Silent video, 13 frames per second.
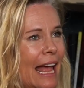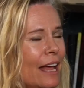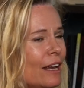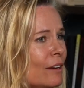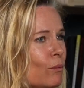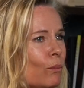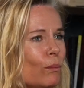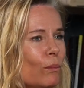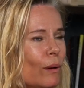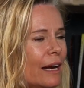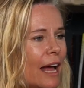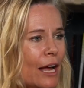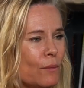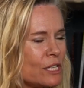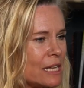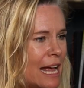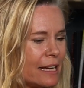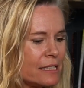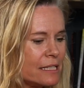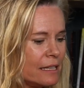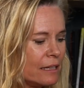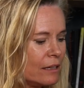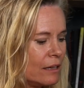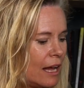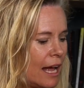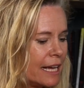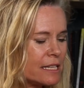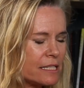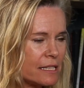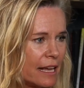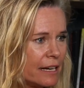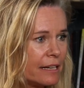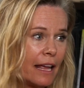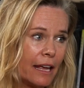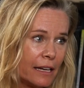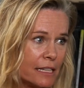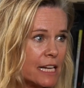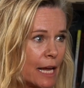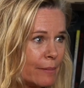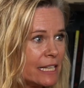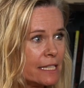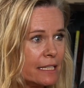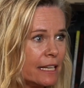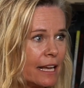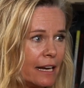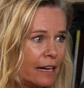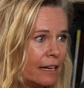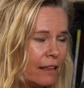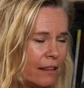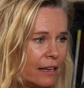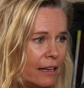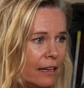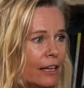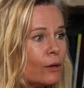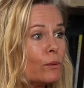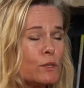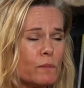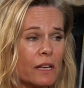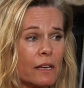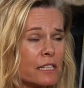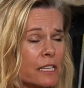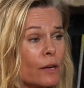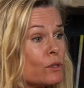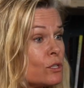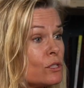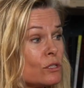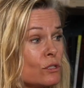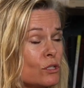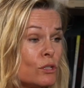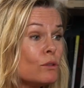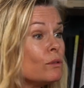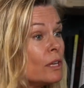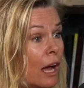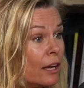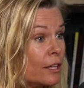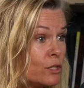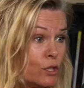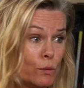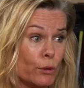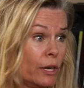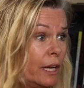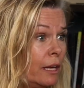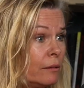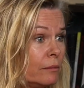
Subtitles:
And when I was acting, I decided anytime I didn't get anything, it was because I was too young and too pretty.